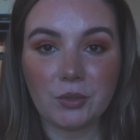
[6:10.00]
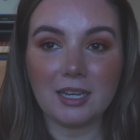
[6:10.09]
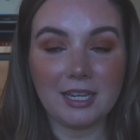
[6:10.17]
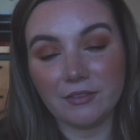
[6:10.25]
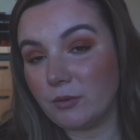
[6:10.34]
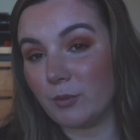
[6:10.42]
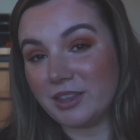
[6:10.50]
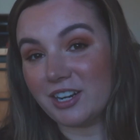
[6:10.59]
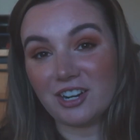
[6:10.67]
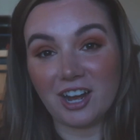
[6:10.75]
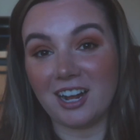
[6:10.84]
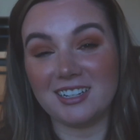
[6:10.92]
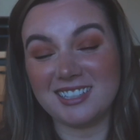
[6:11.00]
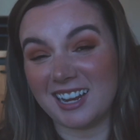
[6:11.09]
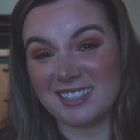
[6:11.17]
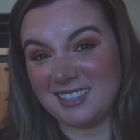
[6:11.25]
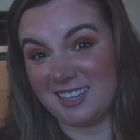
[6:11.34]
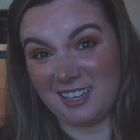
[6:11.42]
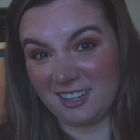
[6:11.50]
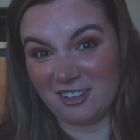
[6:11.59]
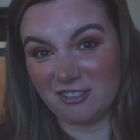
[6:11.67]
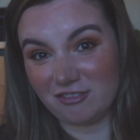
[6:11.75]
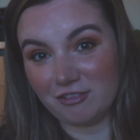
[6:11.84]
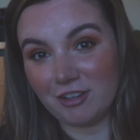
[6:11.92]
even when they're not texting
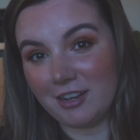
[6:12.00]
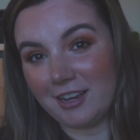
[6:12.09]
you,